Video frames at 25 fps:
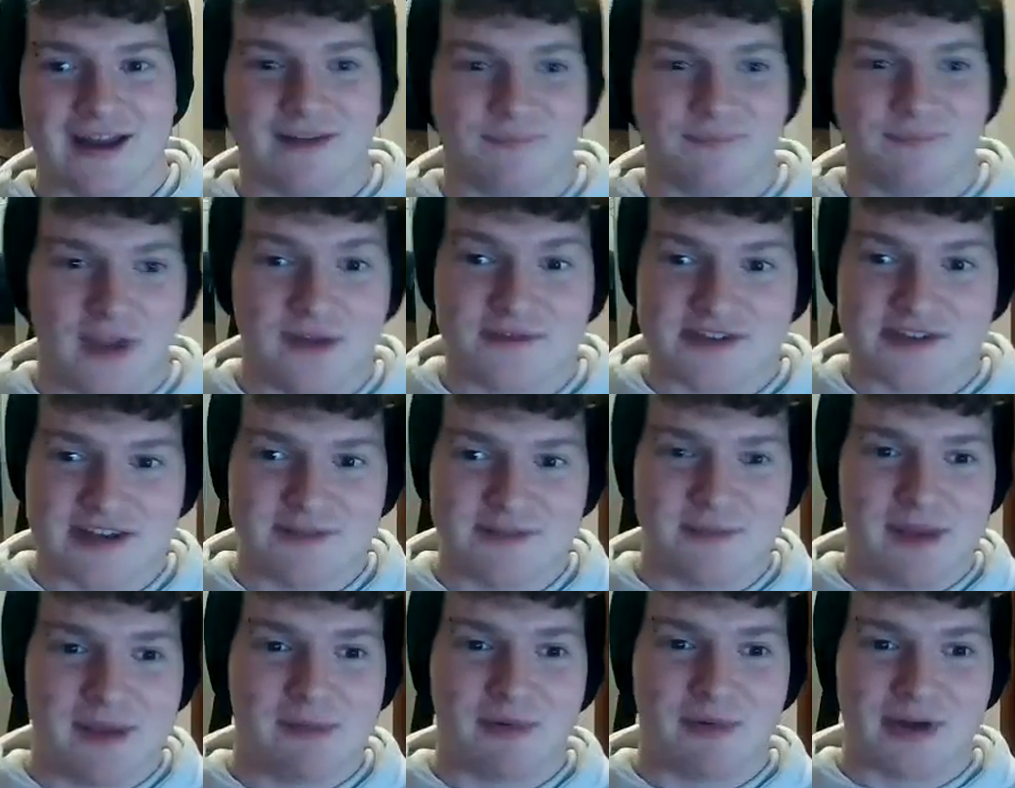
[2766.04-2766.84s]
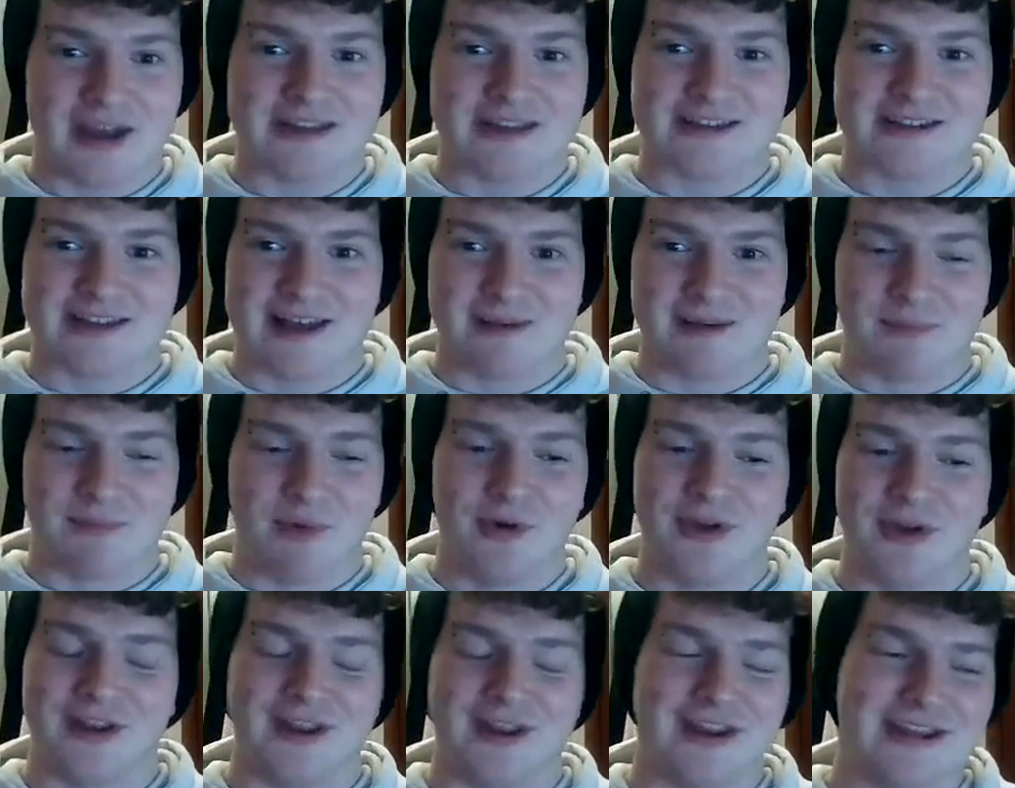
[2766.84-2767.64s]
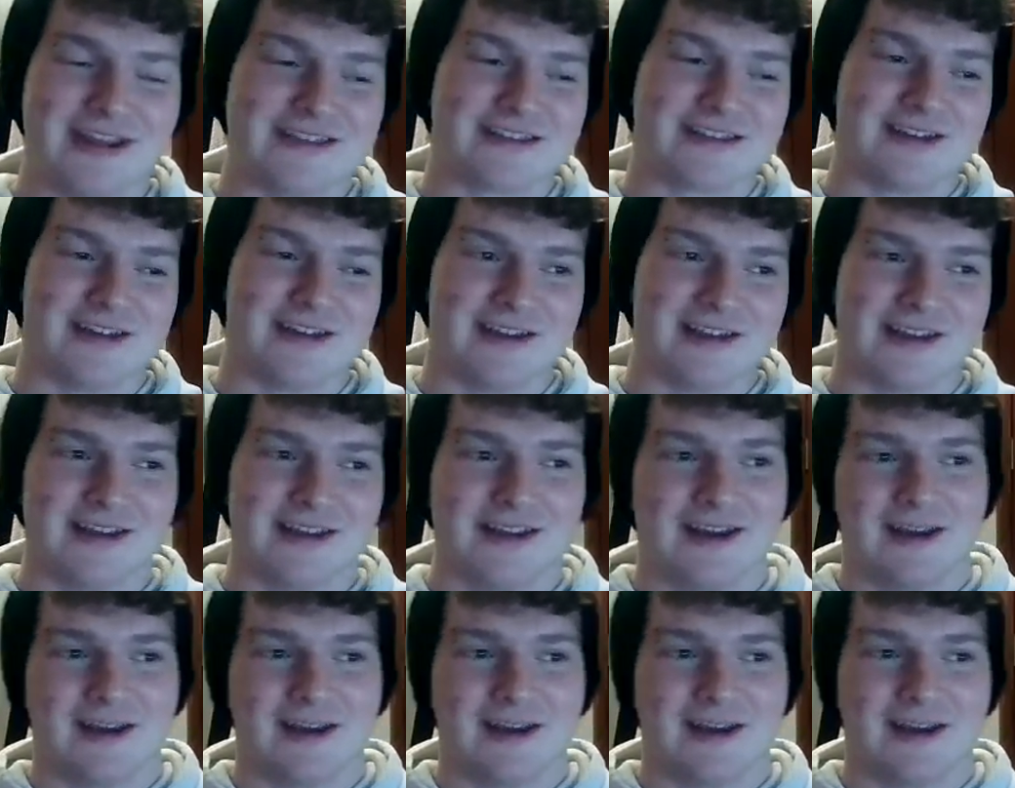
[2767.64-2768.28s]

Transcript: I've seen people get to that point and it's like,